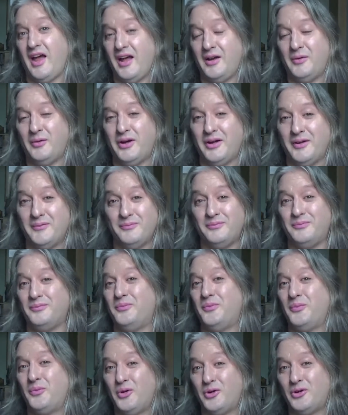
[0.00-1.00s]
anyway,
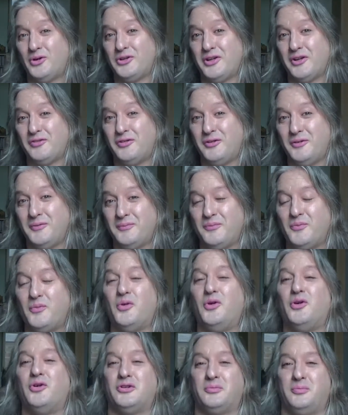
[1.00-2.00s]
we're all different,
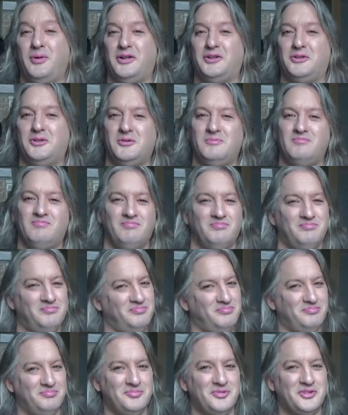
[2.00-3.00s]
we're all special.
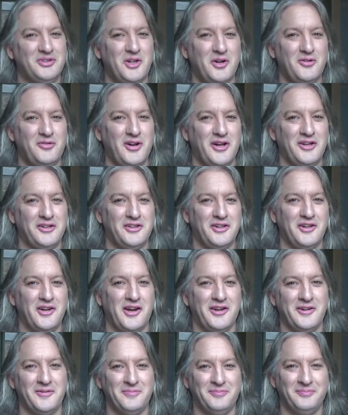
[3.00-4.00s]
Snowflakes
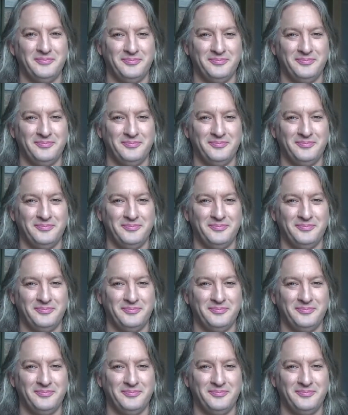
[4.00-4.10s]
unite.